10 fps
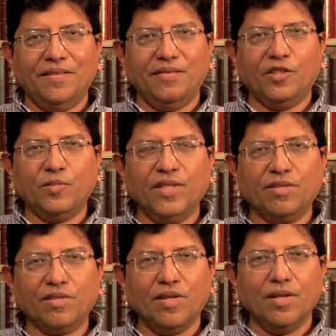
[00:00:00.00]
which
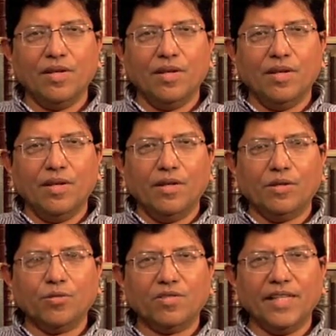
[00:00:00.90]
means
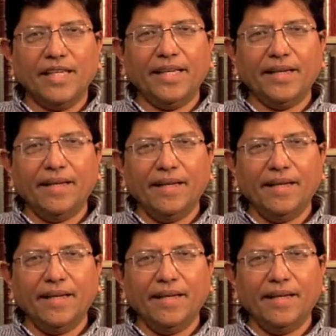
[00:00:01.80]
to see